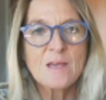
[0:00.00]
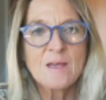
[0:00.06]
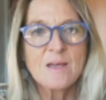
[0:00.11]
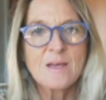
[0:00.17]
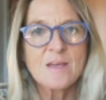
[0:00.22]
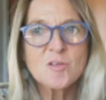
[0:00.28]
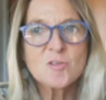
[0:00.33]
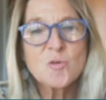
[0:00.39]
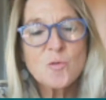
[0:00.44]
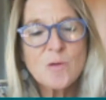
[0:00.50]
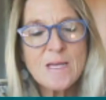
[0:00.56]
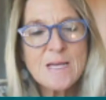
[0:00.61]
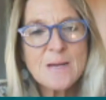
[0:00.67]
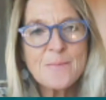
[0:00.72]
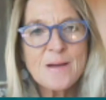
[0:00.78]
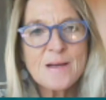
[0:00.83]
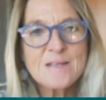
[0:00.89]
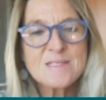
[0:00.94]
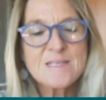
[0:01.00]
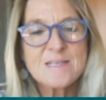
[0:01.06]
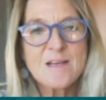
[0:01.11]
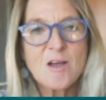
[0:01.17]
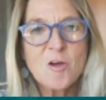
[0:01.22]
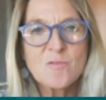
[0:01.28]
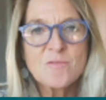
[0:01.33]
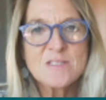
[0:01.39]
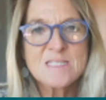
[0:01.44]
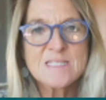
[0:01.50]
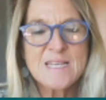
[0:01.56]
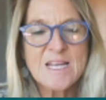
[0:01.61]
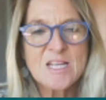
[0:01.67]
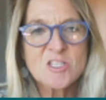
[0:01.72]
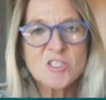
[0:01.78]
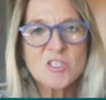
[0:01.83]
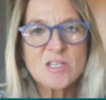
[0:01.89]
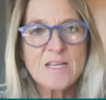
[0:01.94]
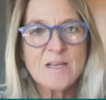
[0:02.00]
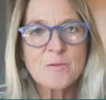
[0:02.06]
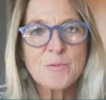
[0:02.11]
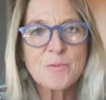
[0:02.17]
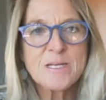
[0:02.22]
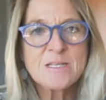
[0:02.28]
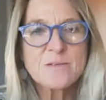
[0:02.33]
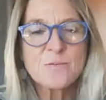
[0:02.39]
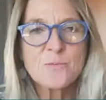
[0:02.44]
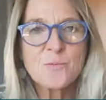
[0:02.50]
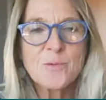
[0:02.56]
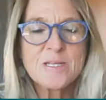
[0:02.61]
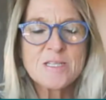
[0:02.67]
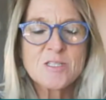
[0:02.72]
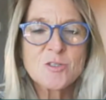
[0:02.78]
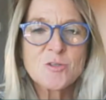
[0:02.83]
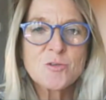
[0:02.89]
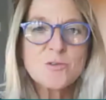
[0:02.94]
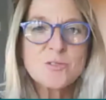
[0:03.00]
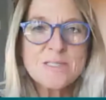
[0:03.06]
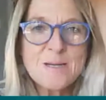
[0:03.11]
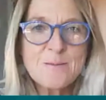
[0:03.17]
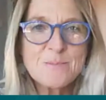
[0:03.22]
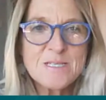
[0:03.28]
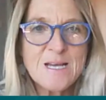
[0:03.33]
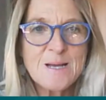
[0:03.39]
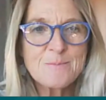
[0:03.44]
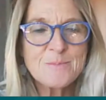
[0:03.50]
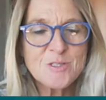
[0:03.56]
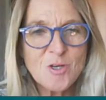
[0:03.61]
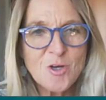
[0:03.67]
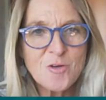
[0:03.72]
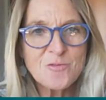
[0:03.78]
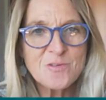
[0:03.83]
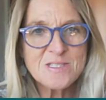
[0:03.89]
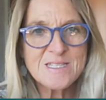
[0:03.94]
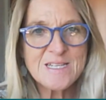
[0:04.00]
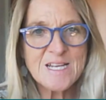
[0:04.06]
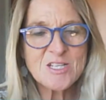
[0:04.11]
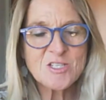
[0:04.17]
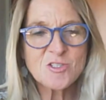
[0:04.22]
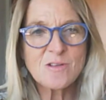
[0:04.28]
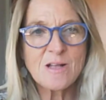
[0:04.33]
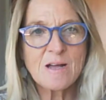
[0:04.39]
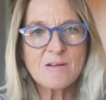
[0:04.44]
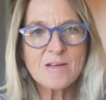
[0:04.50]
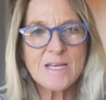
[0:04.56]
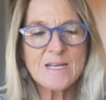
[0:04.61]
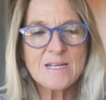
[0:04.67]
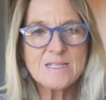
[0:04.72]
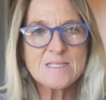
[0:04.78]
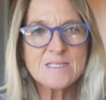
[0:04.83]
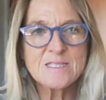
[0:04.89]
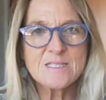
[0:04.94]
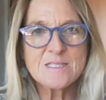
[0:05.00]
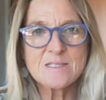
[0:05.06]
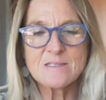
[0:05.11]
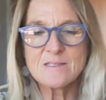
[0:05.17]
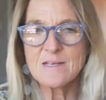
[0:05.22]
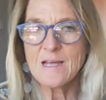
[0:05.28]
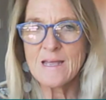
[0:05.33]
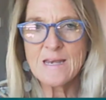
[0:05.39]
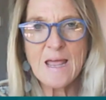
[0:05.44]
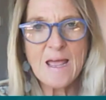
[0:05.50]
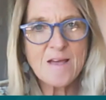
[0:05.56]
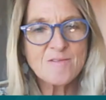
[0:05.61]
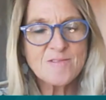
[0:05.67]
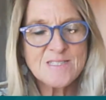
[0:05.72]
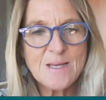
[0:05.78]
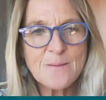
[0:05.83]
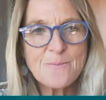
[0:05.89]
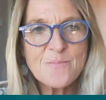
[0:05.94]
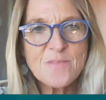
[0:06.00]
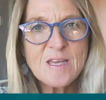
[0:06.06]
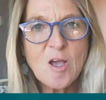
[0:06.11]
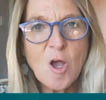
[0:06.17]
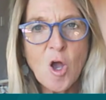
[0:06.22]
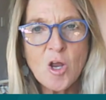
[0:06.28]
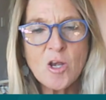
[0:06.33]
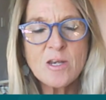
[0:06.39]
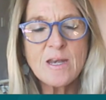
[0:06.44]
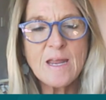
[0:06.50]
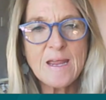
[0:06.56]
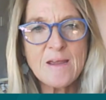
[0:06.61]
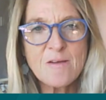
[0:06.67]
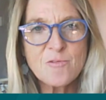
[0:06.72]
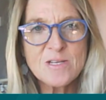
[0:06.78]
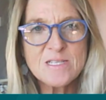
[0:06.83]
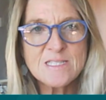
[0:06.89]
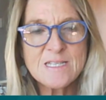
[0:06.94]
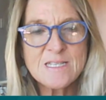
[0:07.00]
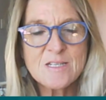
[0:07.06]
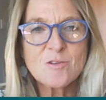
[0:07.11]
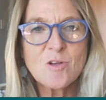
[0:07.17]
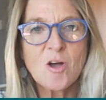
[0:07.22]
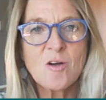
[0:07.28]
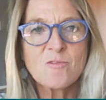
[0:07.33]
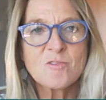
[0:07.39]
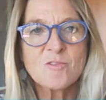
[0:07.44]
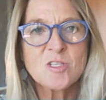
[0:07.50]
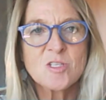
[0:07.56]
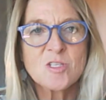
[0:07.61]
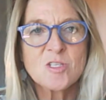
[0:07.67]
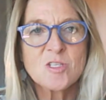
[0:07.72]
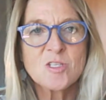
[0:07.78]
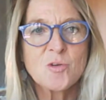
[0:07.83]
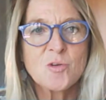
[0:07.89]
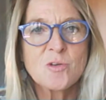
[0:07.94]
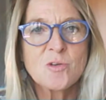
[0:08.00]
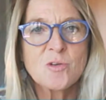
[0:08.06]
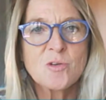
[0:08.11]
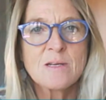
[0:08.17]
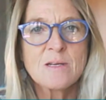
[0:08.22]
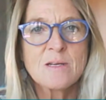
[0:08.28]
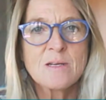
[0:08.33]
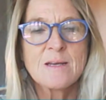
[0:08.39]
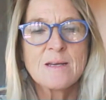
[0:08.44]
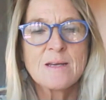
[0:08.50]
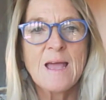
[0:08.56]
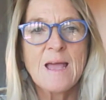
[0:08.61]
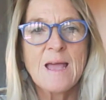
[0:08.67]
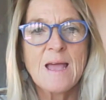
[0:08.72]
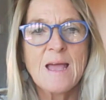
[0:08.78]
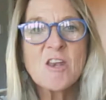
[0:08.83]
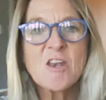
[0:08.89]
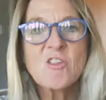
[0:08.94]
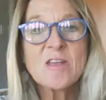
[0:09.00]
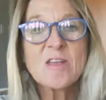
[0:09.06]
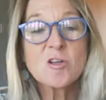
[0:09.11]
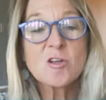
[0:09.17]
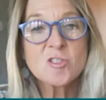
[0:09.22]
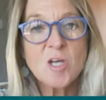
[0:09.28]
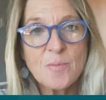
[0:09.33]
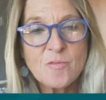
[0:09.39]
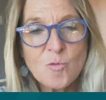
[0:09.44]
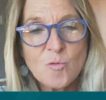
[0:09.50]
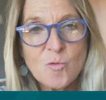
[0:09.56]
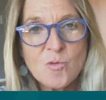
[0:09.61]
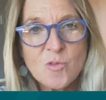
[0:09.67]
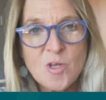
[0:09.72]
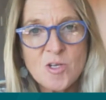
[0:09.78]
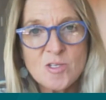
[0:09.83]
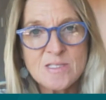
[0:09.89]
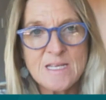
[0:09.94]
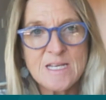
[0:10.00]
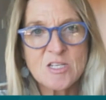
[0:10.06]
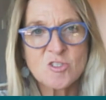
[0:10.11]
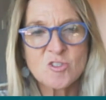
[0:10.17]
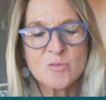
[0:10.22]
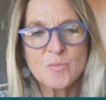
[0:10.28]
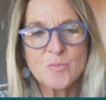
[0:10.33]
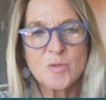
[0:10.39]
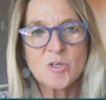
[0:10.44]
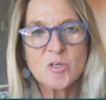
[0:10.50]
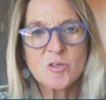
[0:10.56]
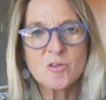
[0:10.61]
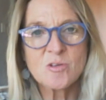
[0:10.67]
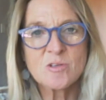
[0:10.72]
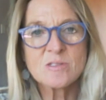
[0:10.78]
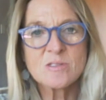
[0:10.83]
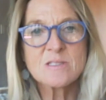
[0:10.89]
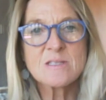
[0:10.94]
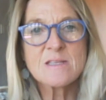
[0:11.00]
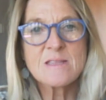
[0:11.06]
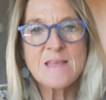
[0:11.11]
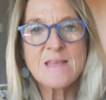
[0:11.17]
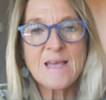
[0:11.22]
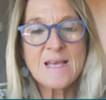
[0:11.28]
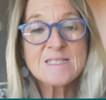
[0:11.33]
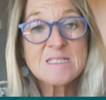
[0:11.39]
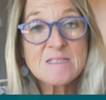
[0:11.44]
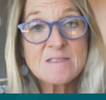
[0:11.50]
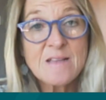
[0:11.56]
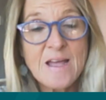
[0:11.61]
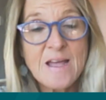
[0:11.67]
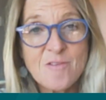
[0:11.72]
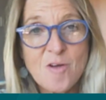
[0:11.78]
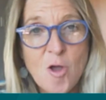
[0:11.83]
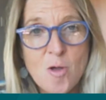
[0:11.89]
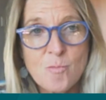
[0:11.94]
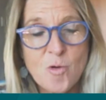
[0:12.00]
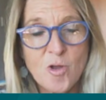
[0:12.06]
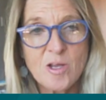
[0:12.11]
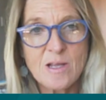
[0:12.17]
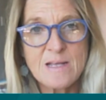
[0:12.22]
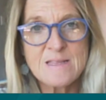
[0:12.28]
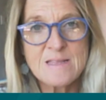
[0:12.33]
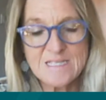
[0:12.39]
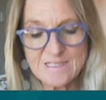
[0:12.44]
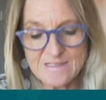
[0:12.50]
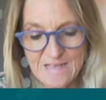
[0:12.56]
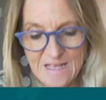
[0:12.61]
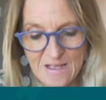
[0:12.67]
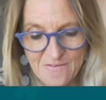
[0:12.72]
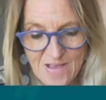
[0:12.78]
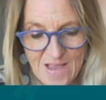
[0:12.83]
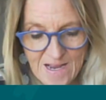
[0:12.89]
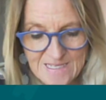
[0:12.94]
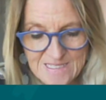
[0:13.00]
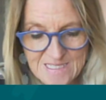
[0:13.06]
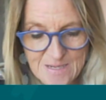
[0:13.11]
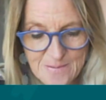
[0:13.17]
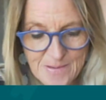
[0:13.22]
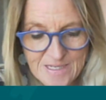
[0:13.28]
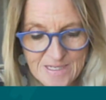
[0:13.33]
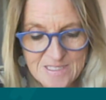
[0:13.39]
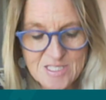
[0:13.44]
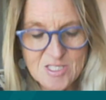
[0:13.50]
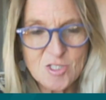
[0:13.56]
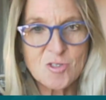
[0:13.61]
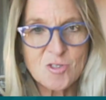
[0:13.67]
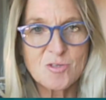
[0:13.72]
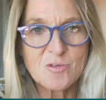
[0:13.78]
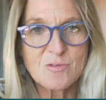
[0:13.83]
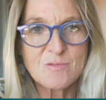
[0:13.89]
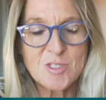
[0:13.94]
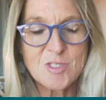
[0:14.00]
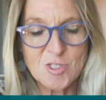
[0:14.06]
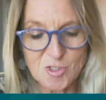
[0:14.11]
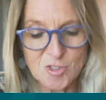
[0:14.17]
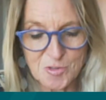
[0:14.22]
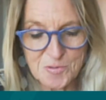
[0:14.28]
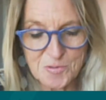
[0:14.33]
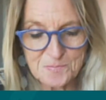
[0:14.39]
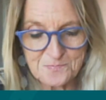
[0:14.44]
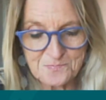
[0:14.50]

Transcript: Talking about overscheduling, we do sometimes overschedule our kids and have something on every single afternoon. And then on top of all those extramurals, they still have homework and they still have academics to do.